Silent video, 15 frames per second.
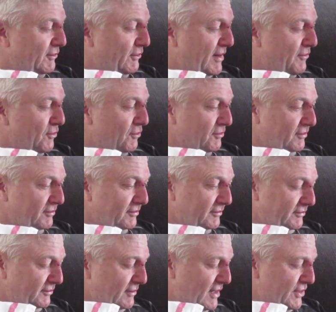it's a
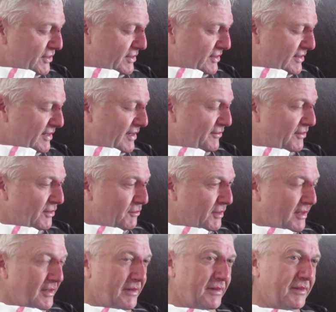pathway. Rash yeah.
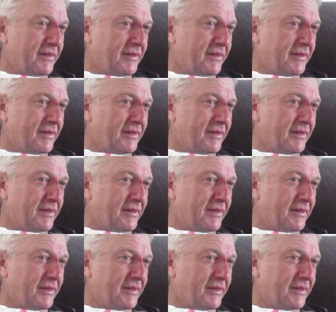Everywhere.